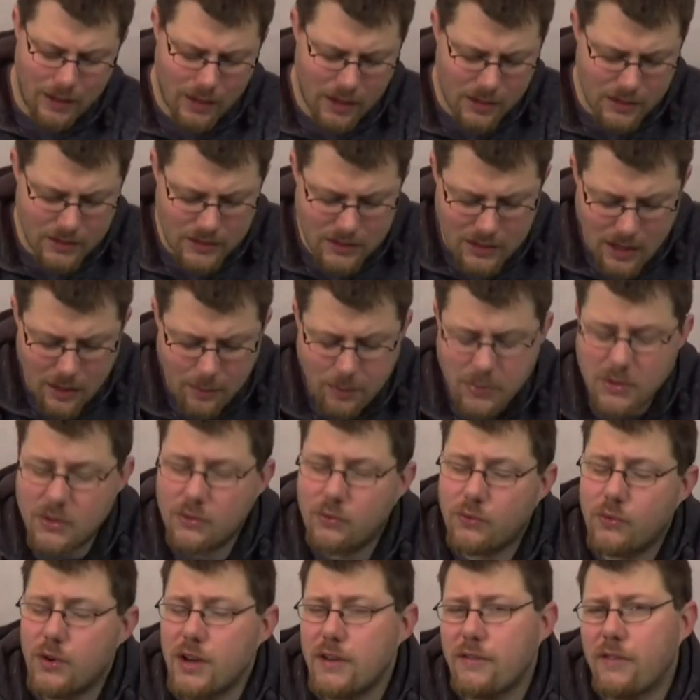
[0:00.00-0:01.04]
Subs,
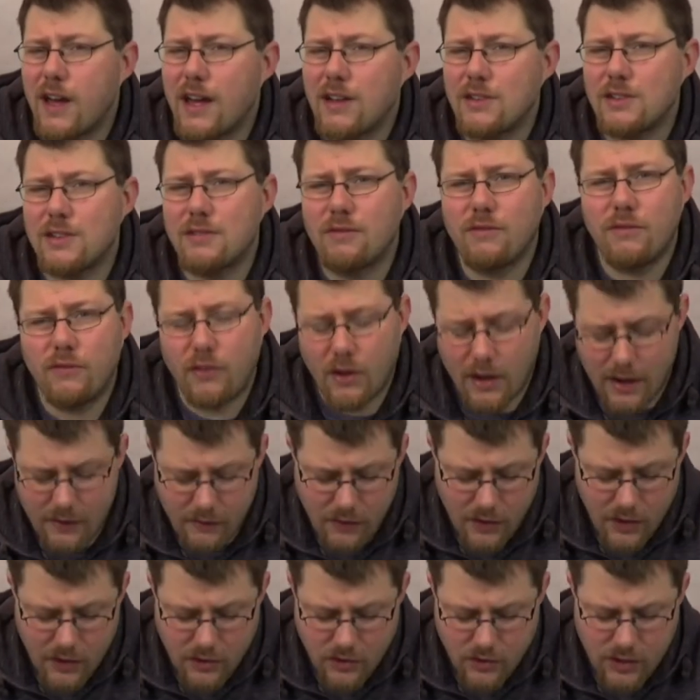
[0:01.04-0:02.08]

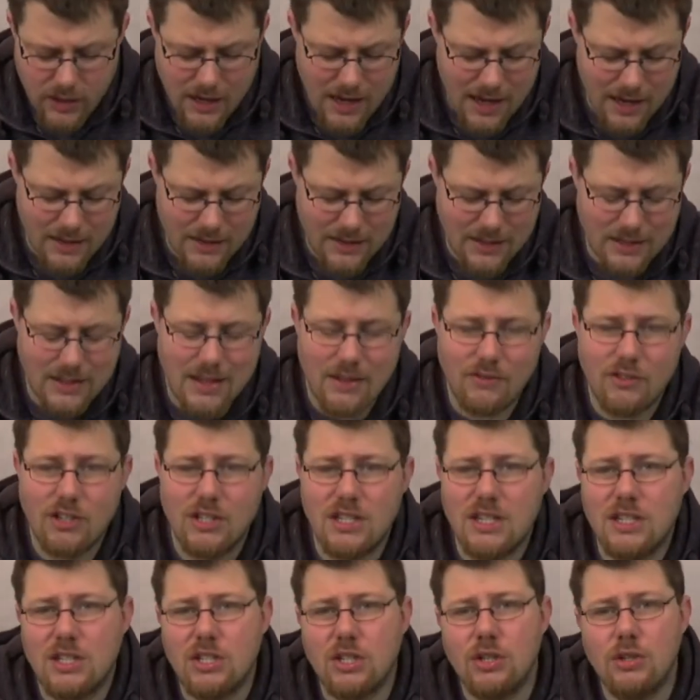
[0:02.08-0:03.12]

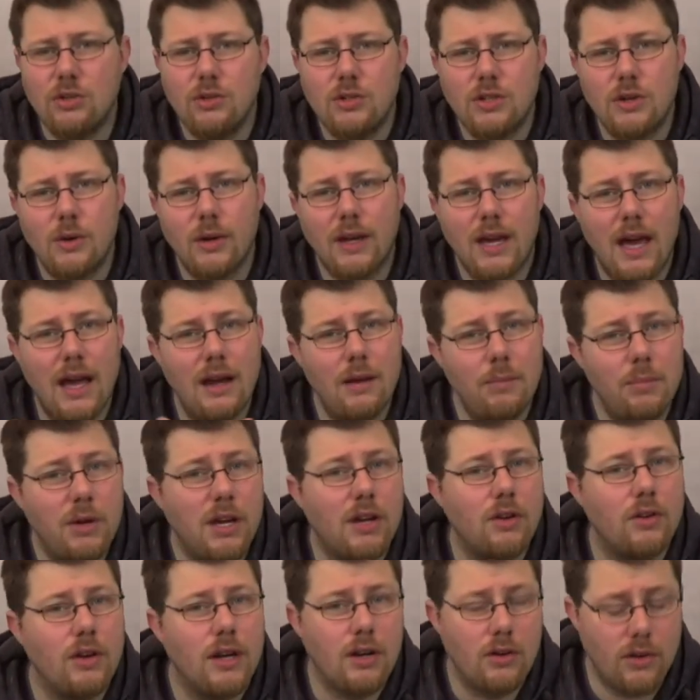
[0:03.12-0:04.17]
3,572. So again, a
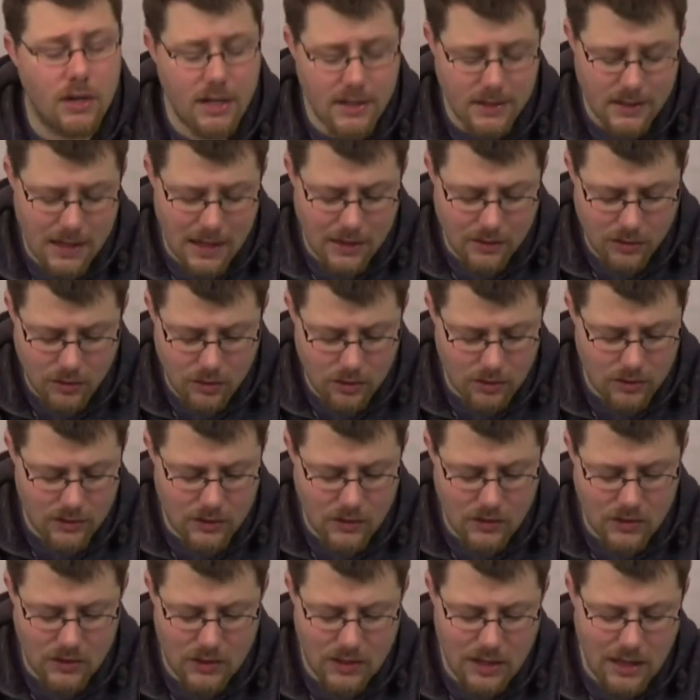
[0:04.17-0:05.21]
bigger increase, that's good
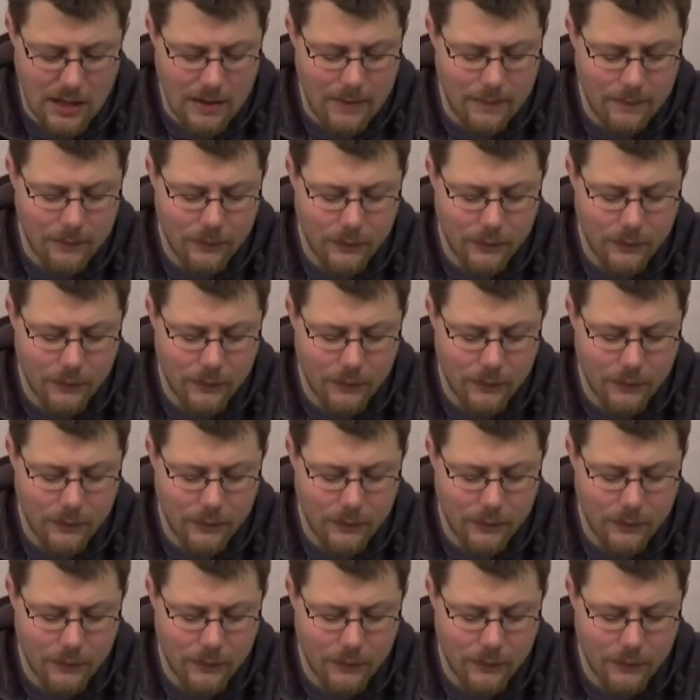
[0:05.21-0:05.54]
to see.